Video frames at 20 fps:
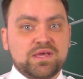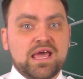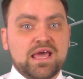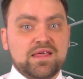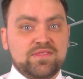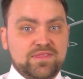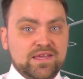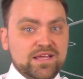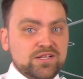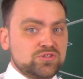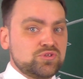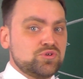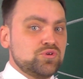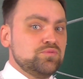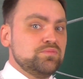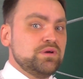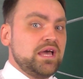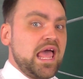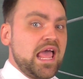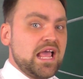and that
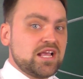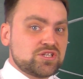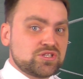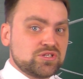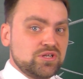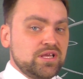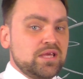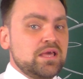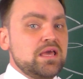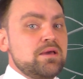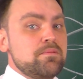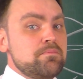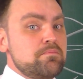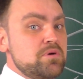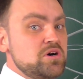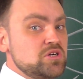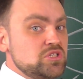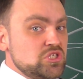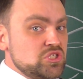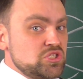room actually
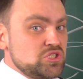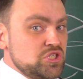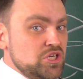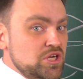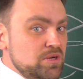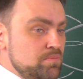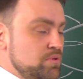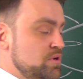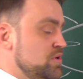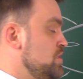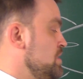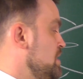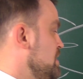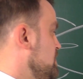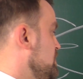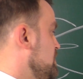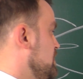much cheaper